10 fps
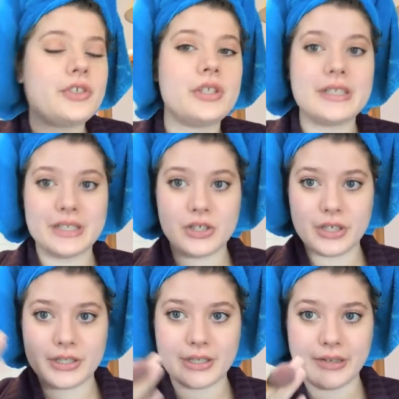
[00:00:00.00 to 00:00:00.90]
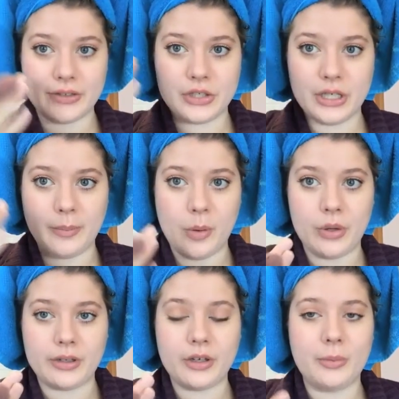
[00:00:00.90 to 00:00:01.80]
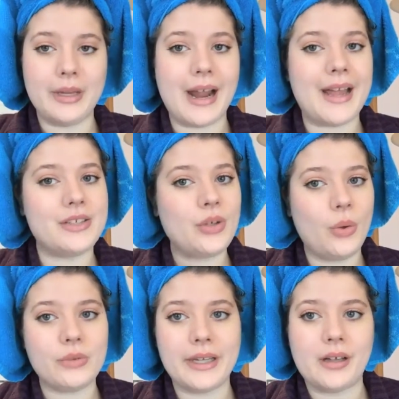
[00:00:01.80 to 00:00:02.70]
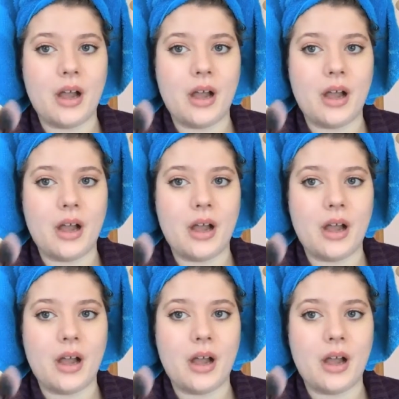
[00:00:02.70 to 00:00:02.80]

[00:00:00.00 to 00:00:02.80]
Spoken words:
just chisel out the cheekbone a little bit. I don't like